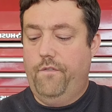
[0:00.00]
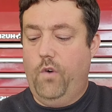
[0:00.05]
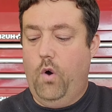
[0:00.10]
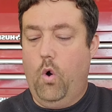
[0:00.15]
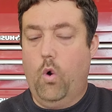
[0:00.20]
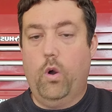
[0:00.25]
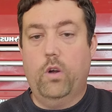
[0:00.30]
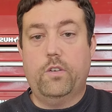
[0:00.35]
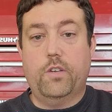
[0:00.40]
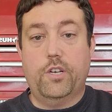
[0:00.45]

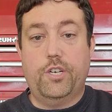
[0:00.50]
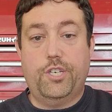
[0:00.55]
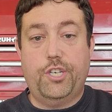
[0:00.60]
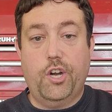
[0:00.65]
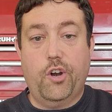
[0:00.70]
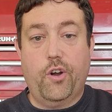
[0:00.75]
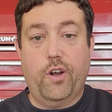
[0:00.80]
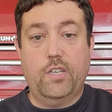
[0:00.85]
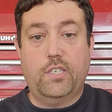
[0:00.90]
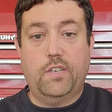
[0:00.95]
Four is
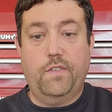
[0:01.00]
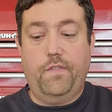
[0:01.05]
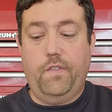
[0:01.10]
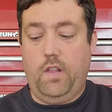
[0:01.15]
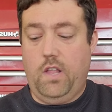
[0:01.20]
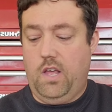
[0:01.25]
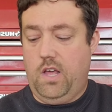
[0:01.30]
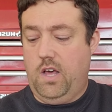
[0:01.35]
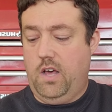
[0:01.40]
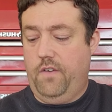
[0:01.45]
assurance of
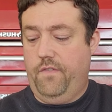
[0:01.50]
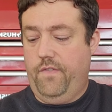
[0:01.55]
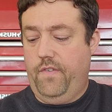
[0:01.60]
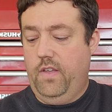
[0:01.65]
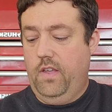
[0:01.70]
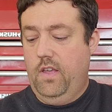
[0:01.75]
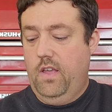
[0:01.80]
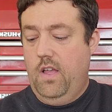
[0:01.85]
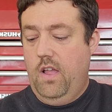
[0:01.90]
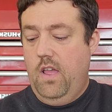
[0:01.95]

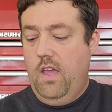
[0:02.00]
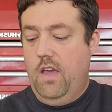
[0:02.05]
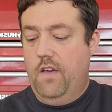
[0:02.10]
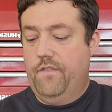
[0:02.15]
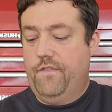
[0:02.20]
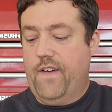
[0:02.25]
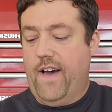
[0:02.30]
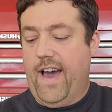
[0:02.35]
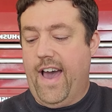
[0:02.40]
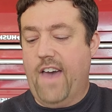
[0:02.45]
love.
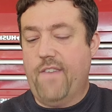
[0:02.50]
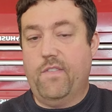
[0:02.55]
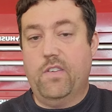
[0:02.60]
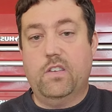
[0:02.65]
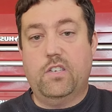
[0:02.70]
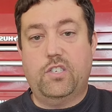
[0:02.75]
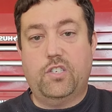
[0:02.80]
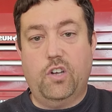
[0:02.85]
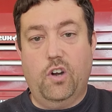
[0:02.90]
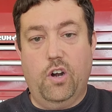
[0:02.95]
Five
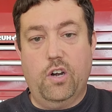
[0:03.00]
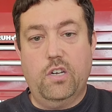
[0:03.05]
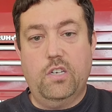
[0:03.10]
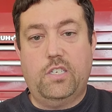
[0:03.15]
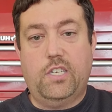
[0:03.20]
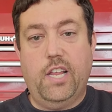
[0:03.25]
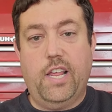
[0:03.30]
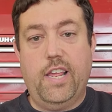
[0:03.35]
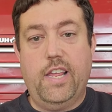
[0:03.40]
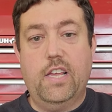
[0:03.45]
is
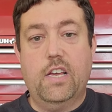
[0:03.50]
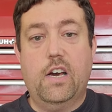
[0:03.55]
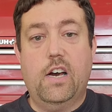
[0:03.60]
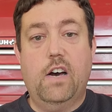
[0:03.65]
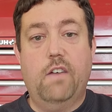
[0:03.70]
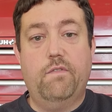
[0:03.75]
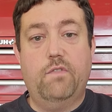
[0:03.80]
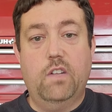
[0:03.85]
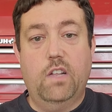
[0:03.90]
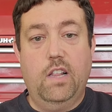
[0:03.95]
certainty
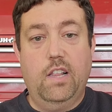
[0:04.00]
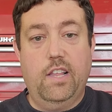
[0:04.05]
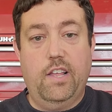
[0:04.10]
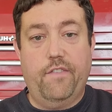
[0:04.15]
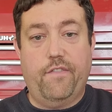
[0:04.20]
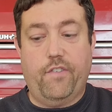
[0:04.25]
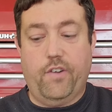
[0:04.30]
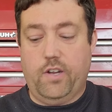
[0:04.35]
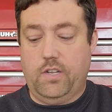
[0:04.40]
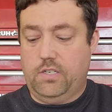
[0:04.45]
of
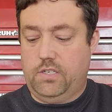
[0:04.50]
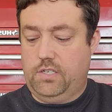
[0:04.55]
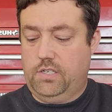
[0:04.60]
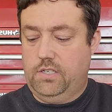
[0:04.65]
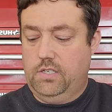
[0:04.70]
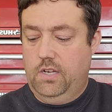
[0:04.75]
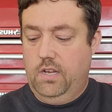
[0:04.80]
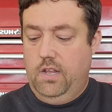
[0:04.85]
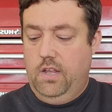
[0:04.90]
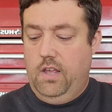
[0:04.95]

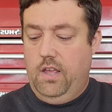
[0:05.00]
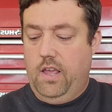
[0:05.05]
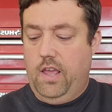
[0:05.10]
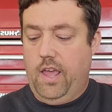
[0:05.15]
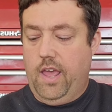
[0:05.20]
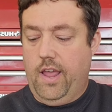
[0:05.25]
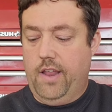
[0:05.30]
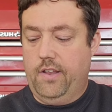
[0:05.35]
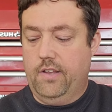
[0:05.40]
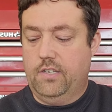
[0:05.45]
deliverance.
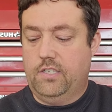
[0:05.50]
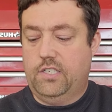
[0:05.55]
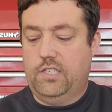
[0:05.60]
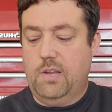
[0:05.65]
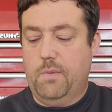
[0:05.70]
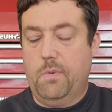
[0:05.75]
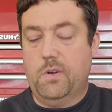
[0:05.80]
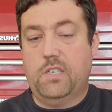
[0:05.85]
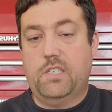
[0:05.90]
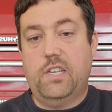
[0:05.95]
And
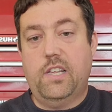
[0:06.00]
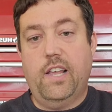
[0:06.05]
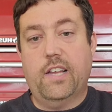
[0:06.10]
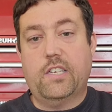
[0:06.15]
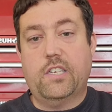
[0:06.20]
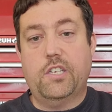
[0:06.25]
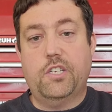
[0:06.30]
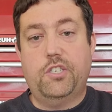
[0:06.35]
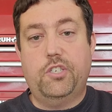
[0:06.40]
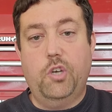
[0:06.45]
this, number
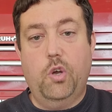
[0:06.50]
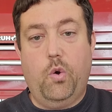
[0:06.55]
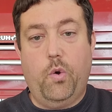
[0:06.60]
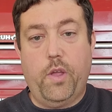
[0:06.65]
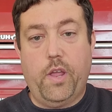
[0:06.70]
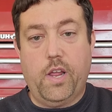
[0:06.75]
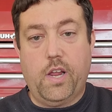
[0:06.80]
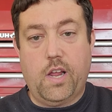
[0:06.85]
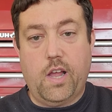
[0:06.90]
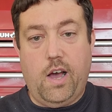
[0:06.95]
six is
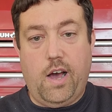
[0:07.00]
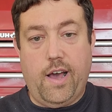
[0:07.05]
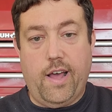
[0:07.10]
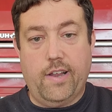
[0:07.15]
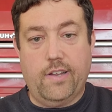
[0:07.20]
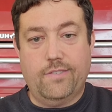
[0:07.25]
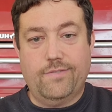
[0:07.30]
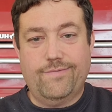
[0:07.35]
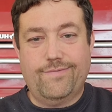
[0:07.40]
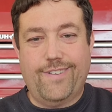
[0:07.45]
joy in
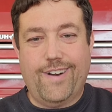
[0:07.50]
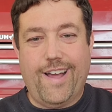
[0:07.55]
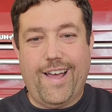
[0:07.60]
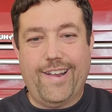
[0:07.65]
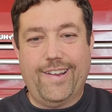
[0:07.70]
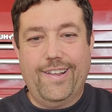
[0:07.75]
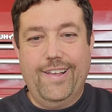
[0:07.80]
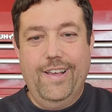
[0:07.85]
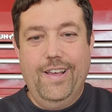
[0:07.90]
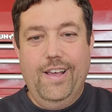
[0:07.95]
God,
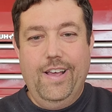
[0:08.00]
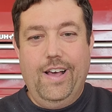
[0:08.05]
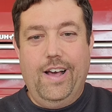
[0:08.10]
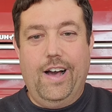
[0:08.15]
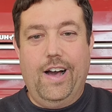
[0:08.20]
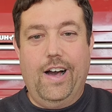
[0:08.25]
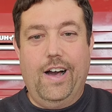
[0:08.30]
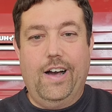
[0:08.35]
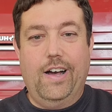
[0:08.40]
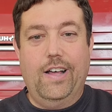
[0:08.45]
right?
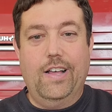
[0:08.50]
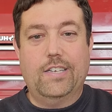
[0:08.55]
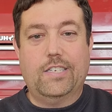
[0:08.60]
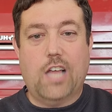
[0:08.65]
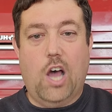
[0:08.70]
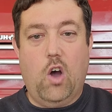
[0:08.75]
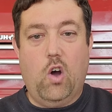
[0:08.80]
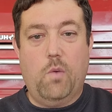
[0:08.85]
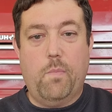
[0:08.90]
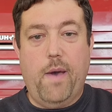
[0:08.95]
Uh,
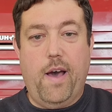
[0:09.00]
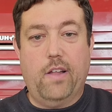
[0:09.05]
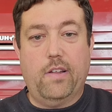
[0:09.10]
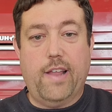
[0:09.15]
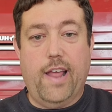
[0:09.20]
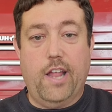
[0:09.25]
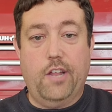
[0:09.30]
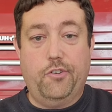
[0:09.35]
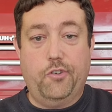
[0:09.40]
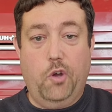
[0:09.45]
it's all
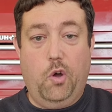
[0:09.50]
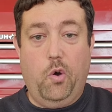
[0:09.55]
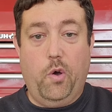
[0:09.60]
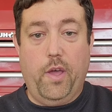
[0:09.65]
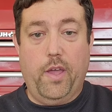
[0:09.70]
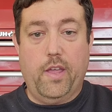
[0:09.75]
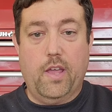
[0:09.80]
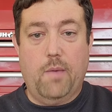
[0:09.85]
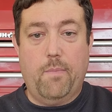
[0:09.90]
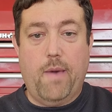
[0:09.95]
about that
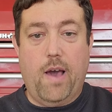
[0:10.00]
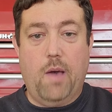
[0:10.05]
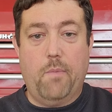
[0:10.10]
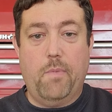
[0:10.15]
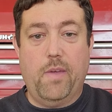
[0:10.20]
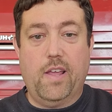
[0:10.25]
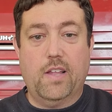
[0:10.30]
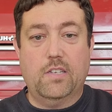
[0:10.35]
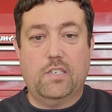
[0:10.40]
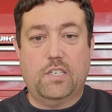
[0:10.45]
joy,
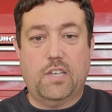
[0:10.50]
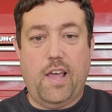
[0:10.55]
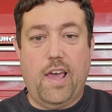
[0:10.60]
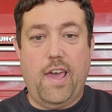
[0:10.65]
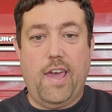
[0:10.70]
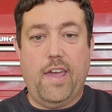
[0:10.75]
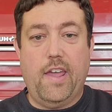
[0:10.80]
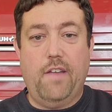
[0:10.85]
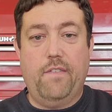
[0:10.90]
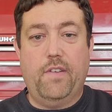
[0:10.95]
about being
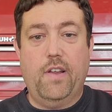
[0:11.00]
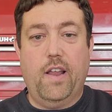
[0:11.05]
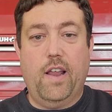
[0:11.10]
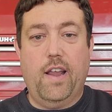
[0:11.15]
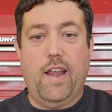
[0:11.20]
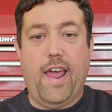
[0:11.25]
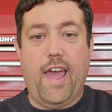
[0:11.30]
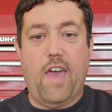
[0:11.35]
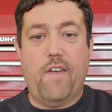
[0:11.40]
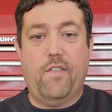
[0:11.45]
saved
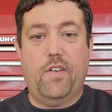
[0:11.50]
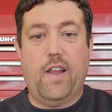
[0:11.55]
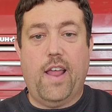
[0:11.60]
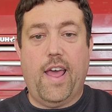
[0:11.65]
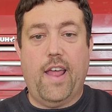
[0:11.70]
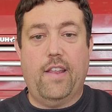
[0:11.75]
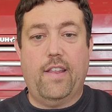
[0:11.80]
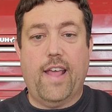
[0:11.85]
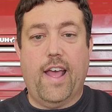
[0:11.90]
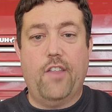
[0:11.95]
and having
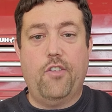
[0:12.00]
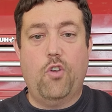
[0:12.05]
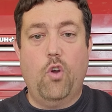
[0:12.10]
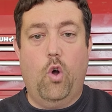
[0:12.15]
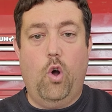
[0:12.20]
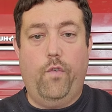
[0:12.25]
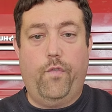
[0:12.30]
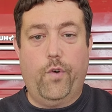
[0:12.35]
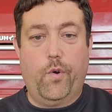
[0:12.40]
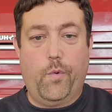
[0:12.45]
that, that
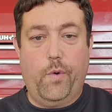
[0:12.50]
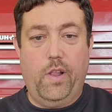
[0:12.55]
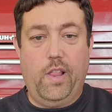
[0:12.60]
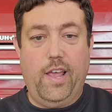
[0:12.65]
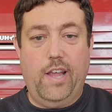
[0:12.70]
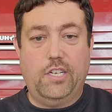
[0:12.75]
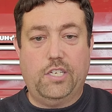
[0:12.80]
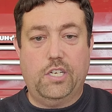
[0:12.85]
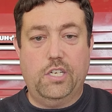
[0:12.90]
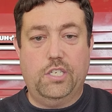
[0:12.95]
joyful
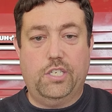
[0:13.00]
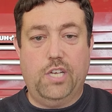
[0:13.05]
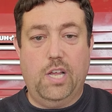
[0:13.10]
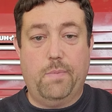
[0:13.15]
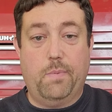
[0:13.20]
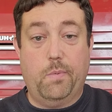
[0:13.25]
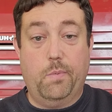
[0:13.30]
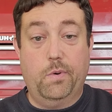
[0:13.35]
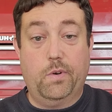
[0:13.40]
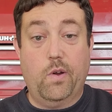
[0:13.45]

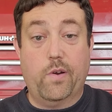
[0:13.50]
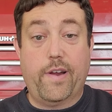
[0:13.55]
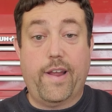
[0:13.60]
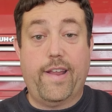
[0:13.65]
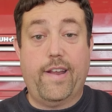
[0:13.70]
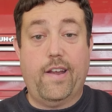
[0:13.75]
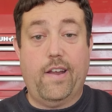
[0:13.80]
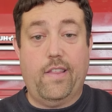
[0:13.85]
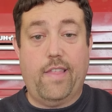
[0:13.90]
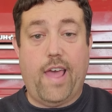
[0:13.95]
relationship. we're going
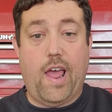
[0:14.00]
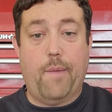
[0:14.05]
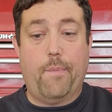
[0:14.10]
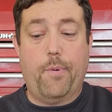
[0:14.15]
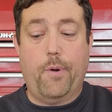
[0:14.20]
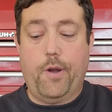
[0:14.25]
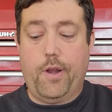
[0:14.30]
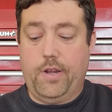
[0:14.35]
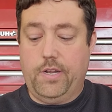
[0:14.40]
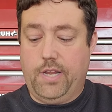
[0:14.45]
to get into
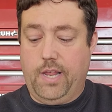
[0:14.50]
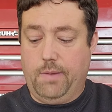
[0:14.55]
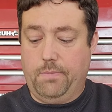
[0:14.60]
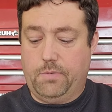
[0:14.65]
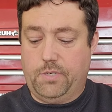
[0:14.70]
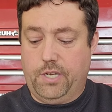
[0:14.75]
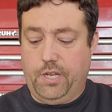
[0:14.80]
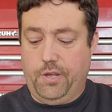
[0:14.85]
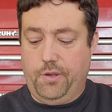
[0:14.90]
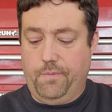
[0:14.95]
that pretty
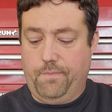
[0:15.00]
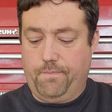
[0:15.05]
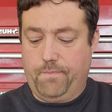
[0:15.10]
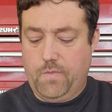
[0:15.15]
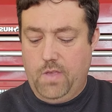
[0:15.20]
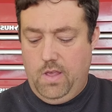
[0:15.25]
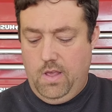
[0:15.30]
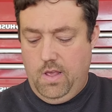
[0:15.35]
deep too.